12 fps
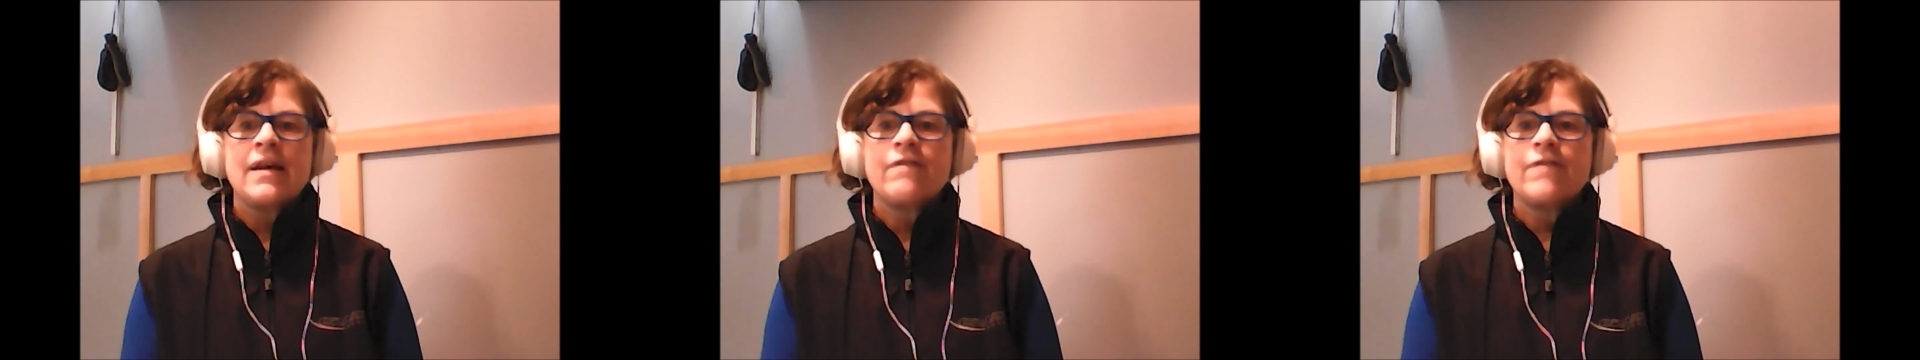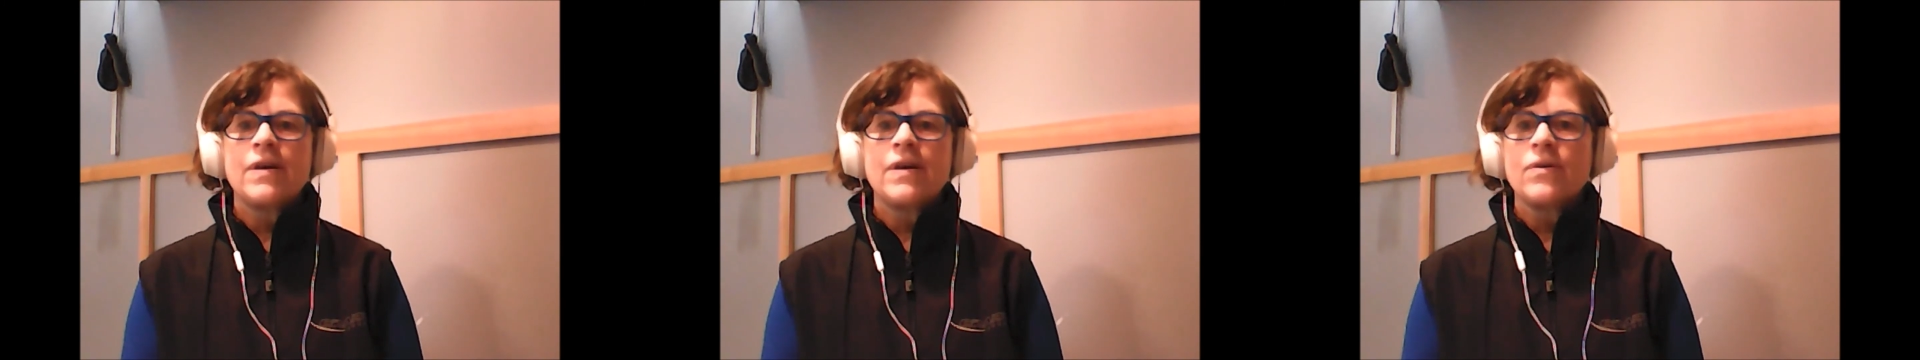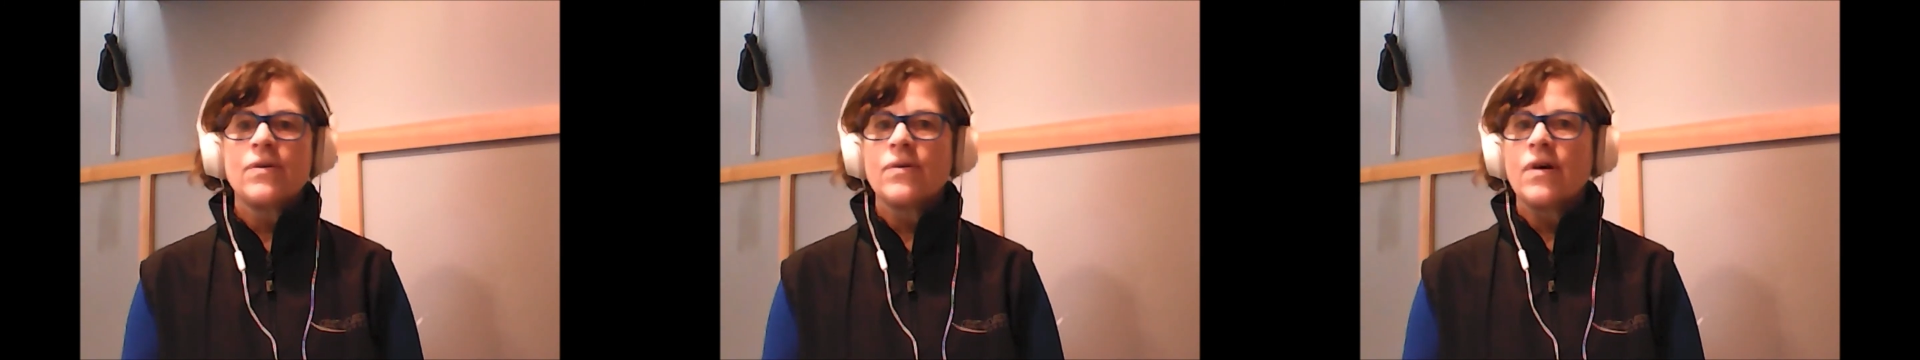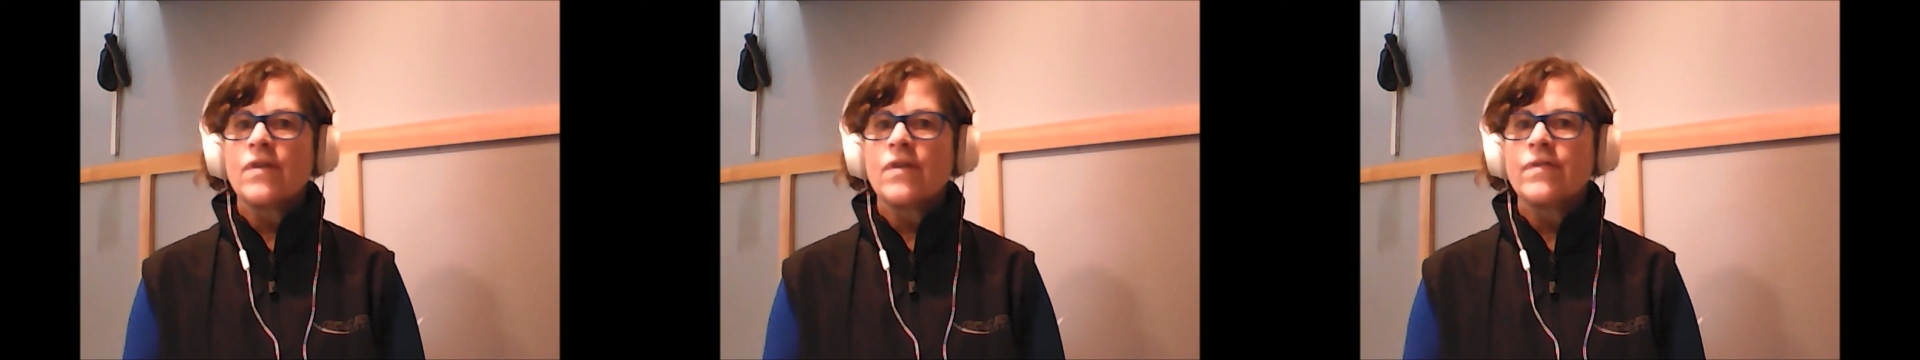fear
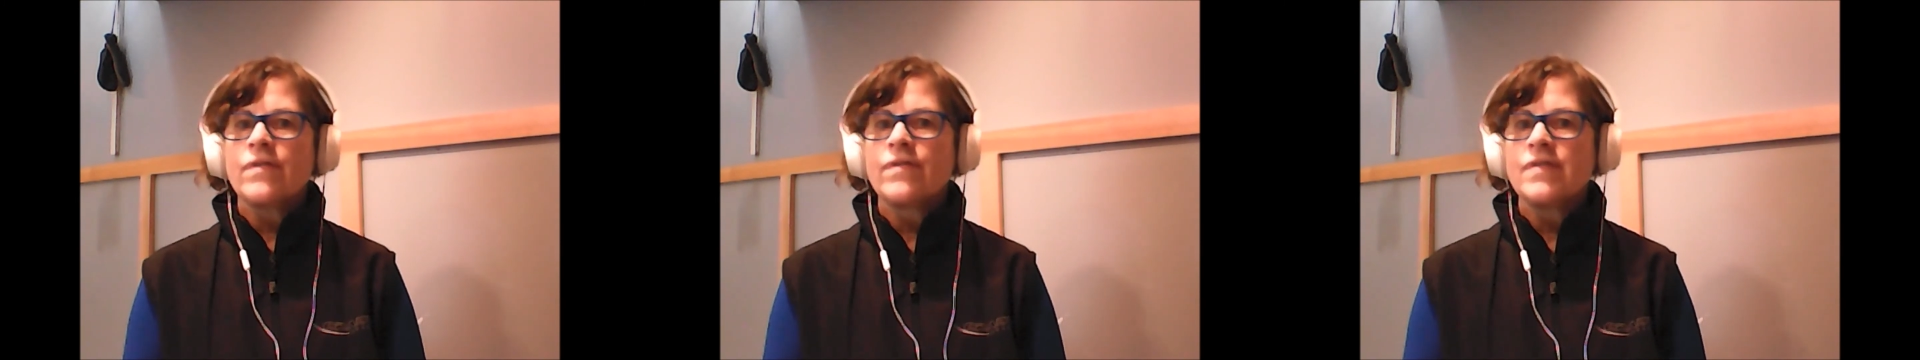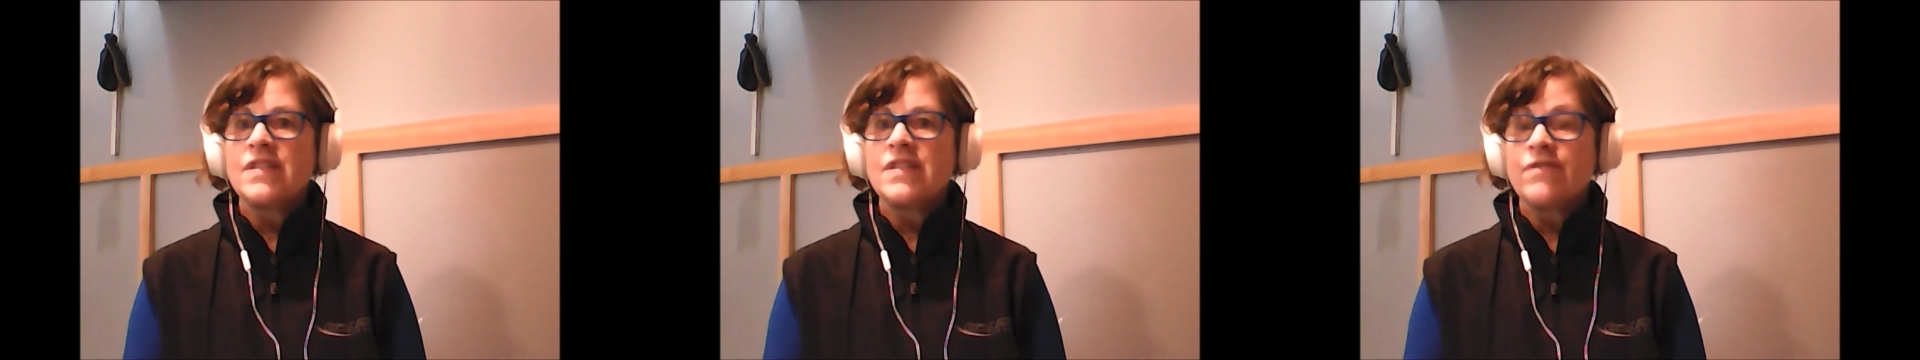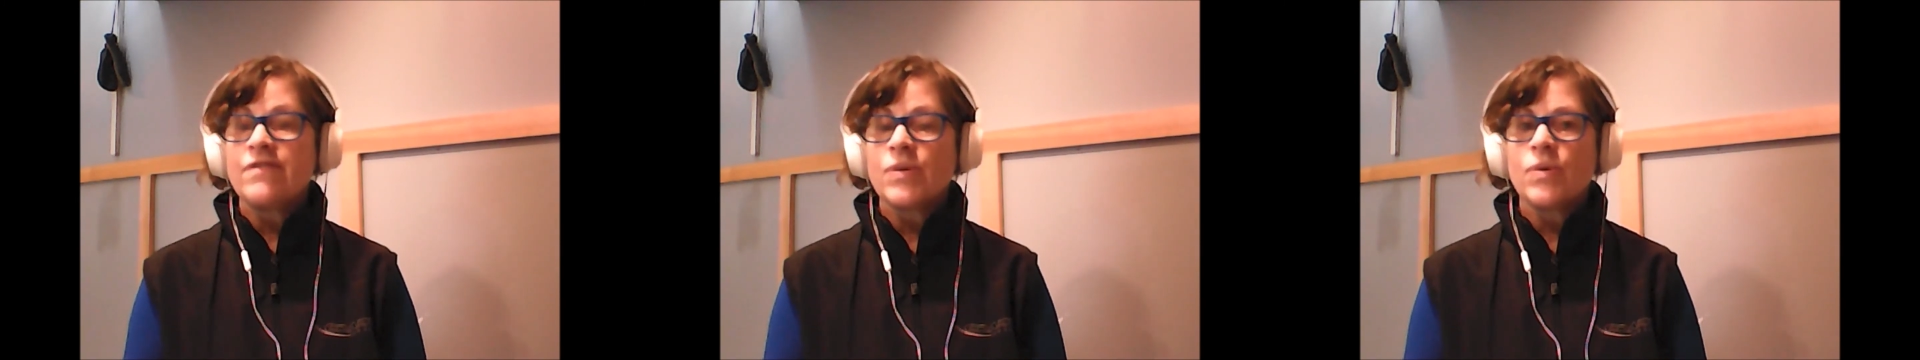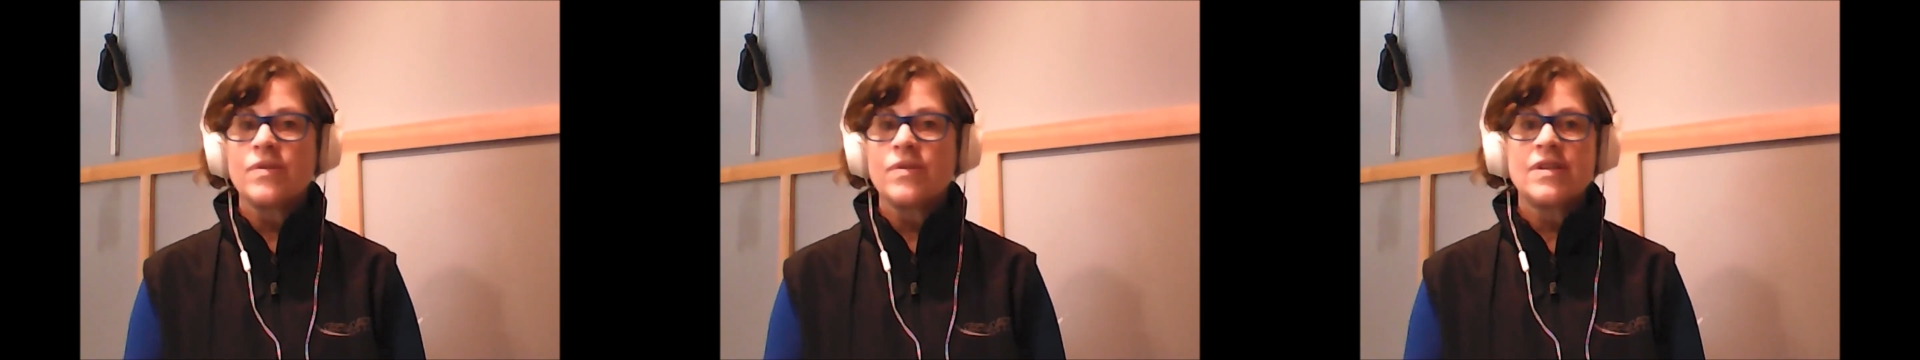of
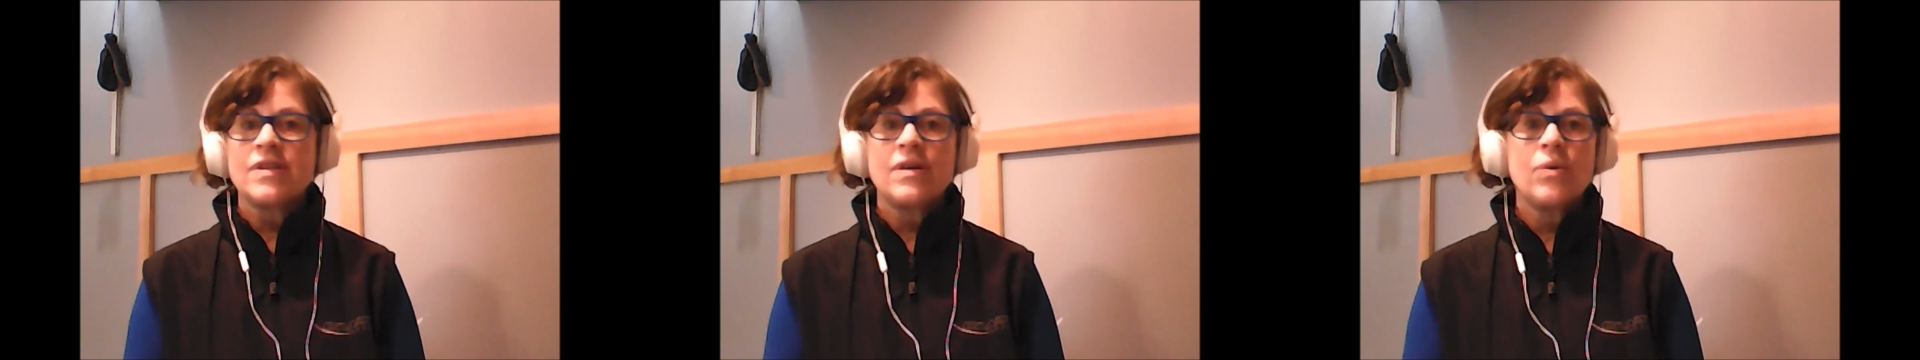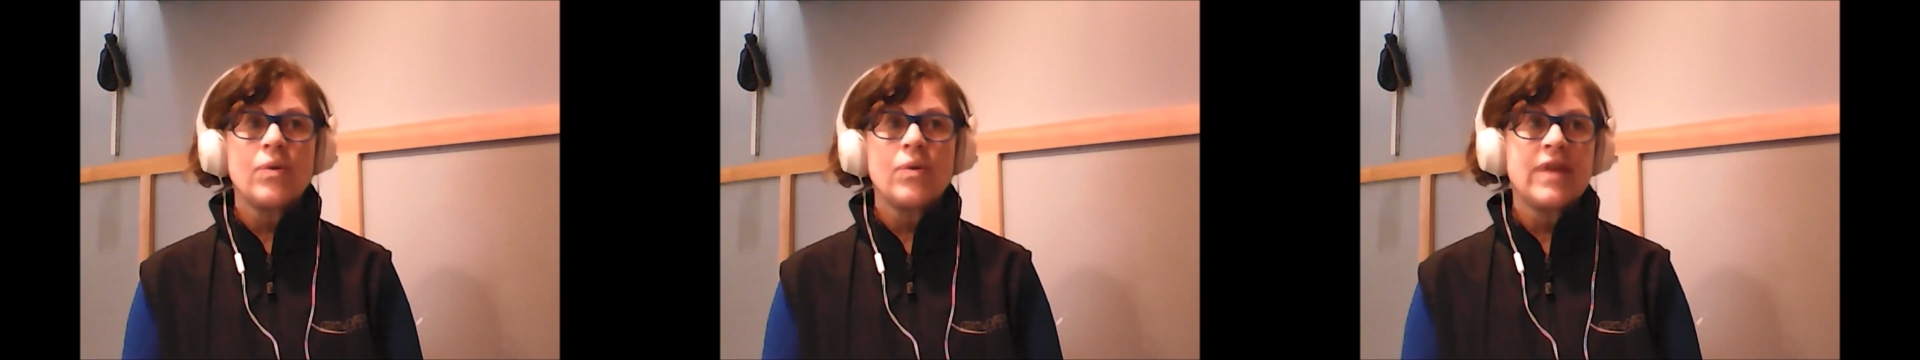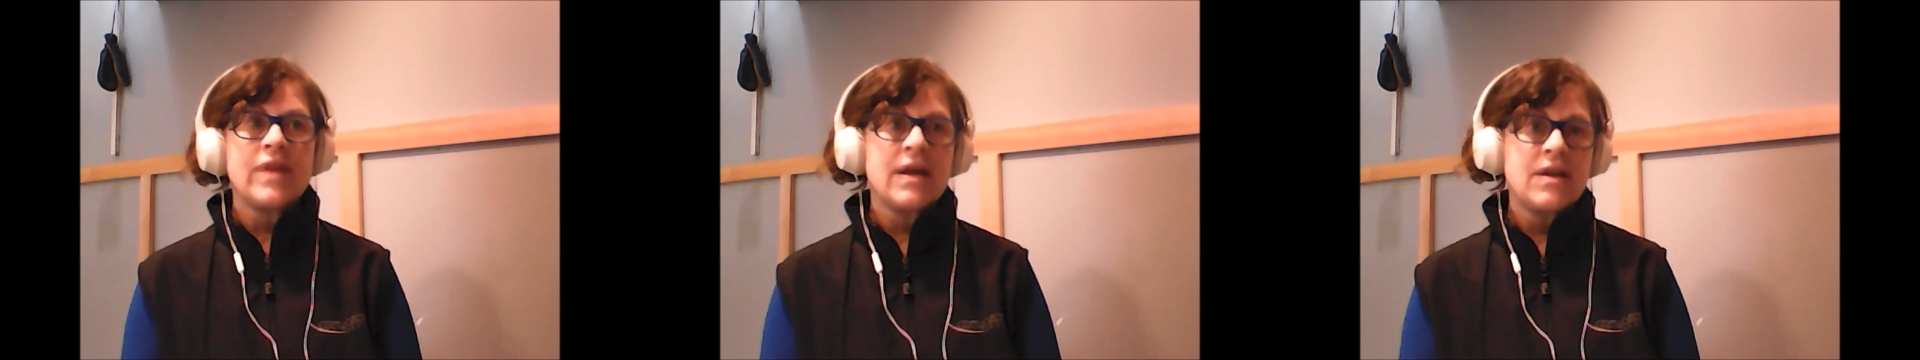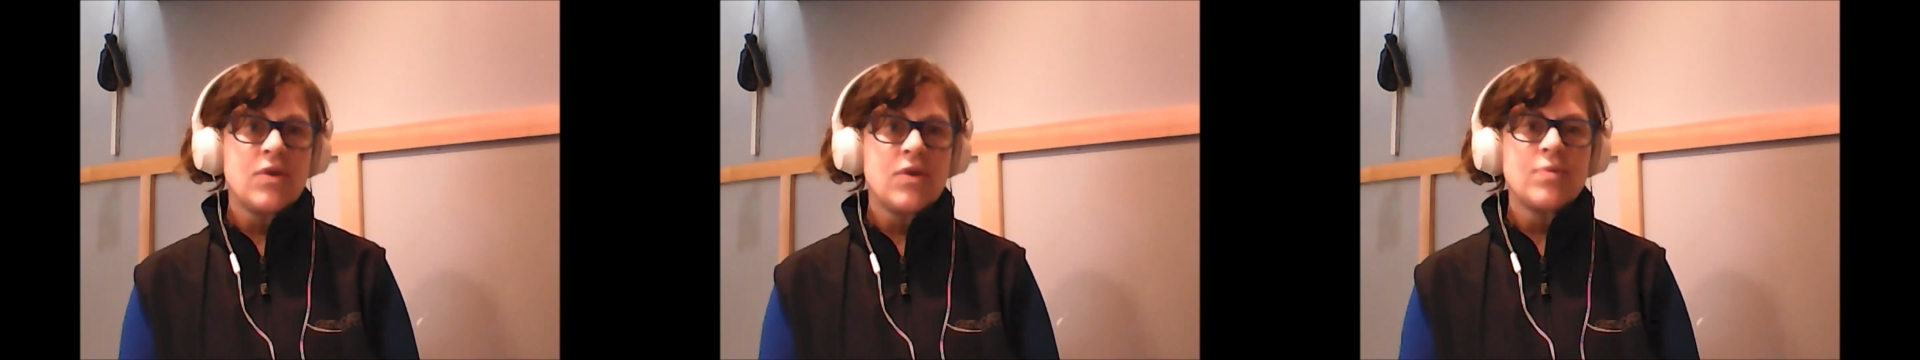difficulty or the
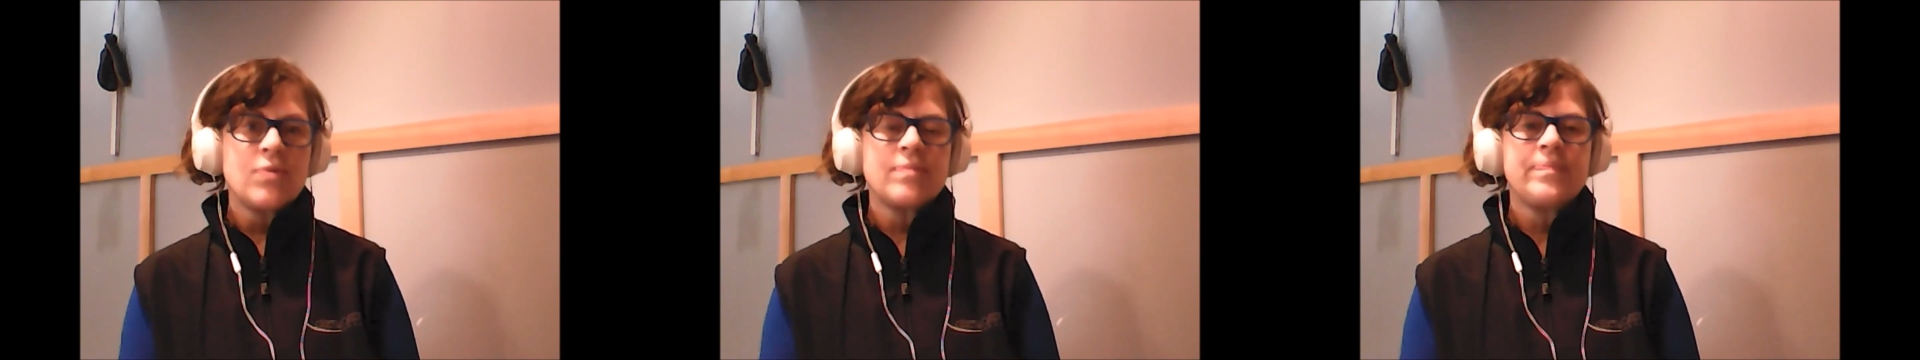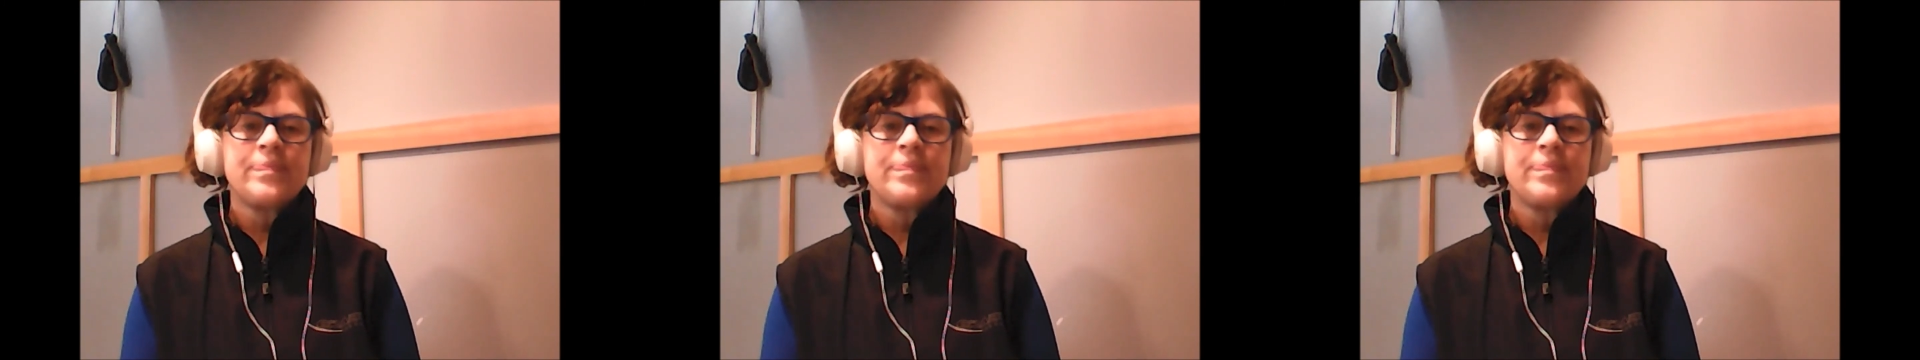unknown.